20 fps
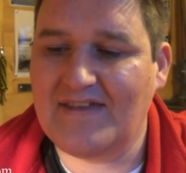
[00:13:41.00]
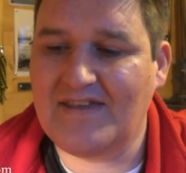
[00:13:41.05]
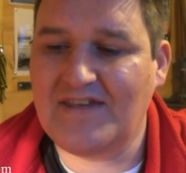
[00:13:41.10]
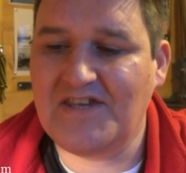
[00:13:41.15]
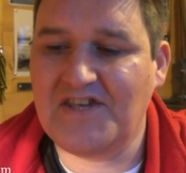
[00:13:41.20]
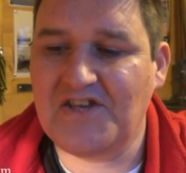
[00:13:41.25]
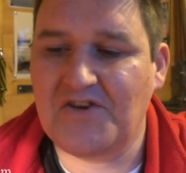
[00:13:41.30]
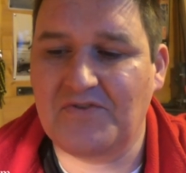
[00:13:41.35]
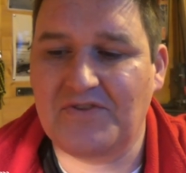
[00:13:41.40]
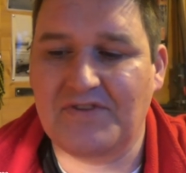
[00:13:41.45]

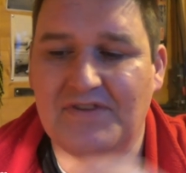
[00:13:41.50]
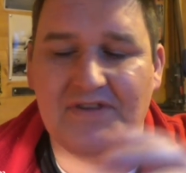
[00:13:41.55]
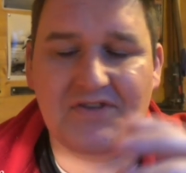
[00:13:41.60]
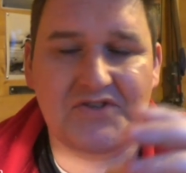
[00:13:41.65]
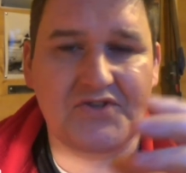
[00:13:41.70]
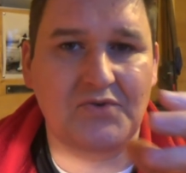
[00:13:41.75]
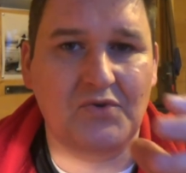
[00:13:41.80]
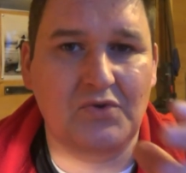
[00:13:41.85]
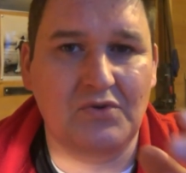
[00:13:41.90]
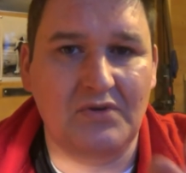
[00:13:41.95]
You know,
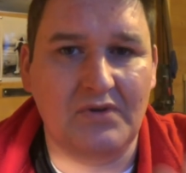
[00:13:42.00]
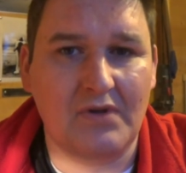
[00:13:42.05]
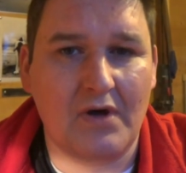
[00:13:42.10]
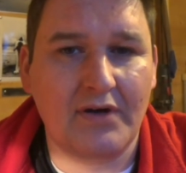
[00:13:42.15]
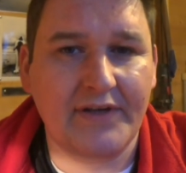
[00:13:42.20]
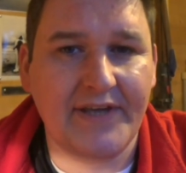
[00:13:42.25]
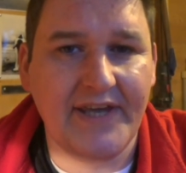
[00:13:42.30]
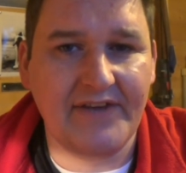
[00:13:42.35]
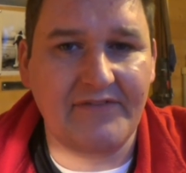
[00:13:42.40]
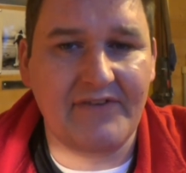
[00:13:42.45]
there's no
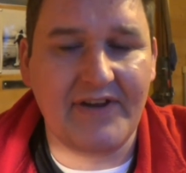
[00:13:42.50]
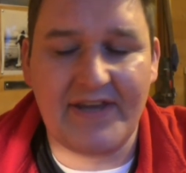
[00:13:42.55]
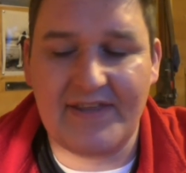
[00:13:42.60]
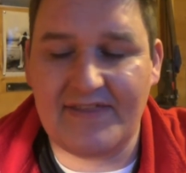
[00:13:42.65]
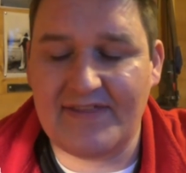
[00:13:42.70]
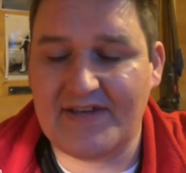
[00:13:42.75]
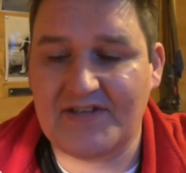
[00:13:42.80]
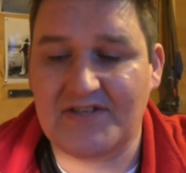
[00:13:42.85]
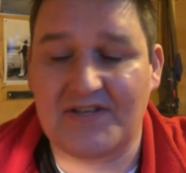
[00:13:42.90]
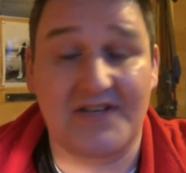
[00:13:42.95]
locking ring
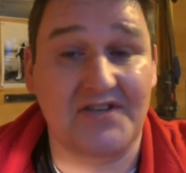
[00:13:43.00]
in this.